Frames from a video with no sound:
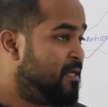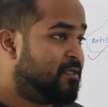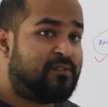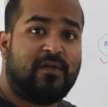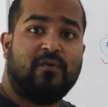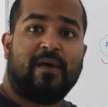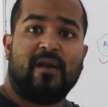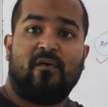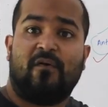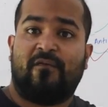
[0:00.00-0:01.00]
So you
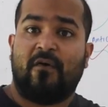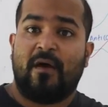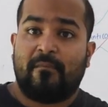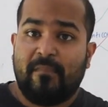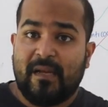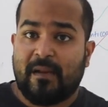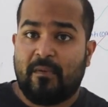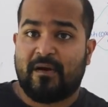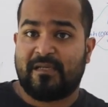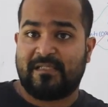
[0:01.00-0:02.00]
can go for beta
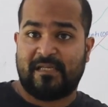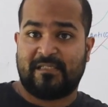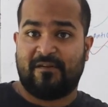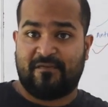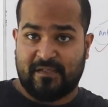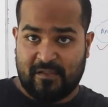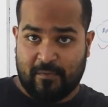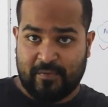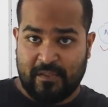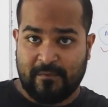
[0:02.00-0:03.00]
blockers as the first
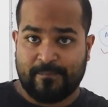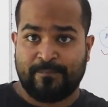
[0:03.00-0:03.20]
option.